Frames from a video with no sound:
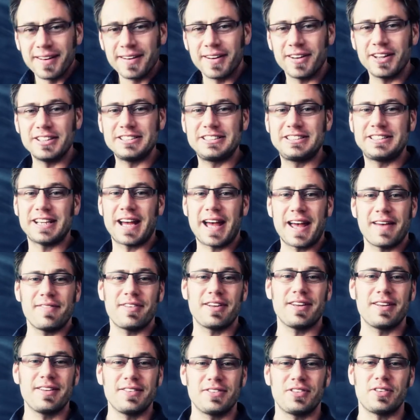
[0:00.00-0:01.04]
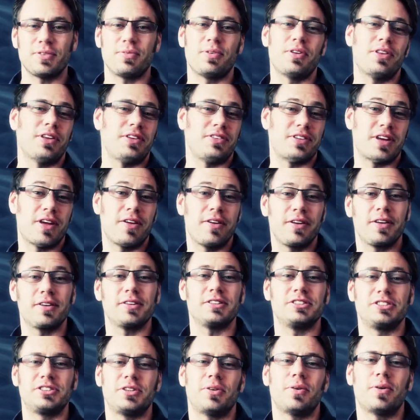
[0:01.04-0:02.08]
Now let's dive into really telling
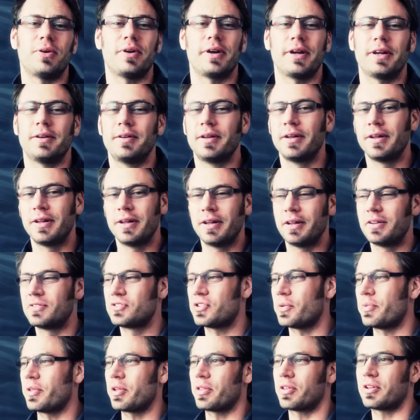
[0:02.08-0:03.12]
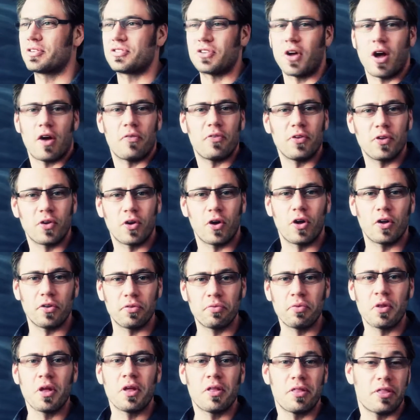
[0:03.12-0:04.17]
your story. Something that's often
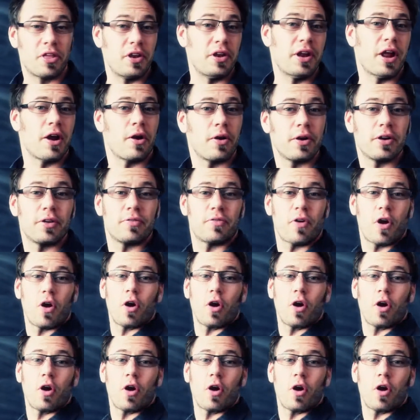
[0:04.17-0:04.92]
called the narrative